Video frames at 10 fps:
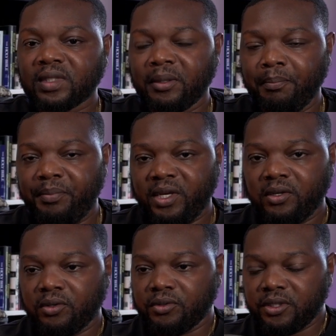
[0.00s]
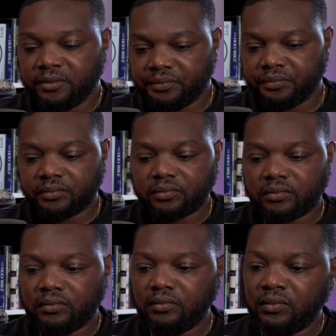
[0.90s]
build
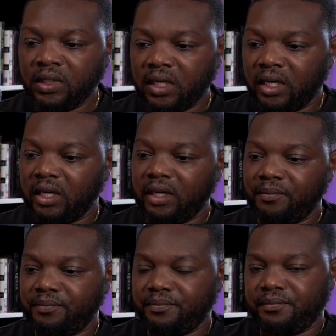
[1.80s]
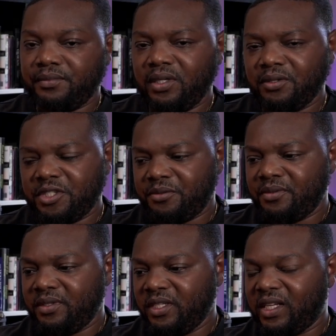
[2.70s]
uh
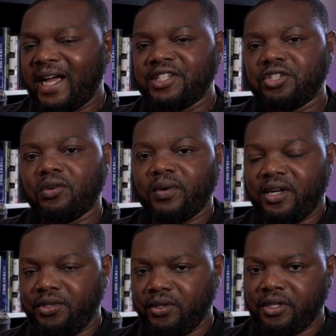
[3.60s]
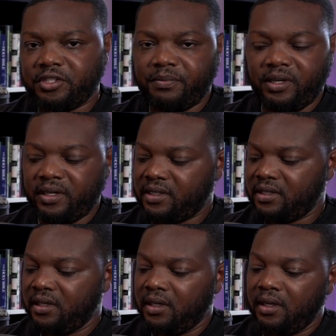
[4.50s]
just the logic around your experience,
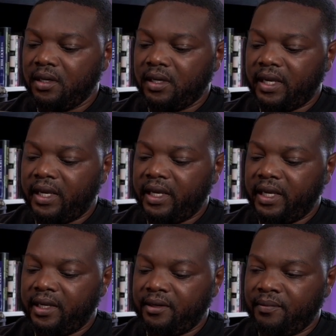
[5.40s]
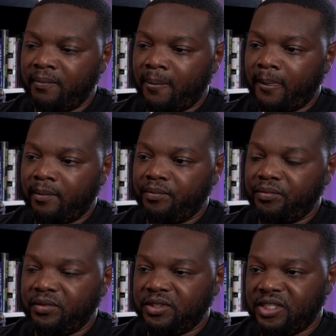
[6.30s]
and
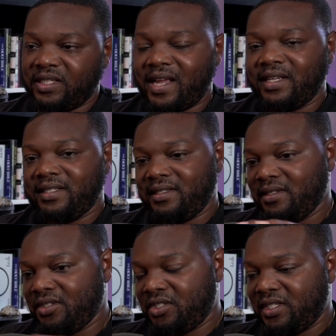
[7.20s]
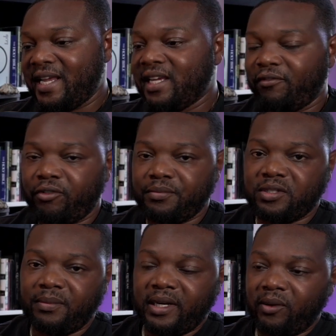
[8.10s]
just taking from
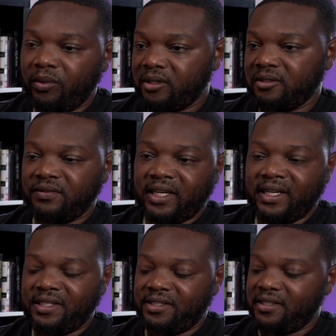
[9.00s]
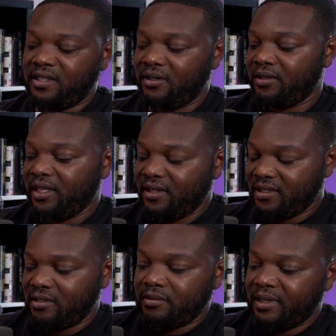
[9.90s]
some of that wealth of knowledge and saying, okay, this
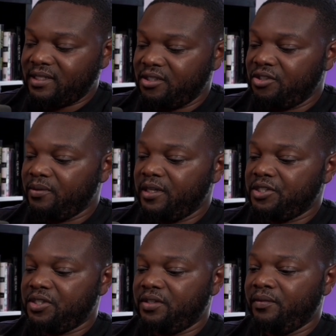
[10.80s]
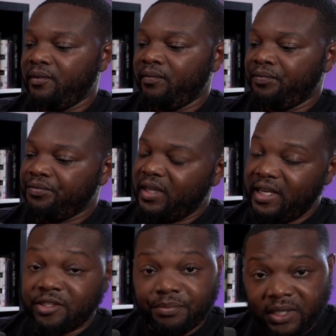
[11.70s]
is my situation.
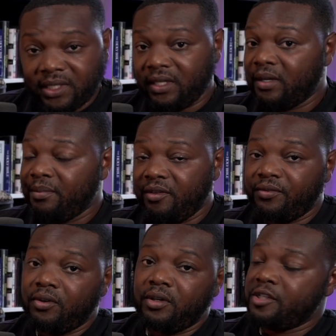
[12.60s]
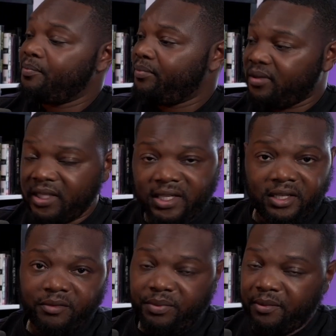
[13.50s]
It's been done before. It's plenty
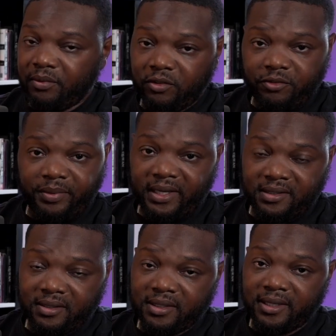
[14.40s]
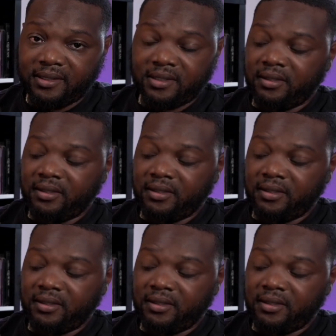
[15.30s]
of people who've passed this test.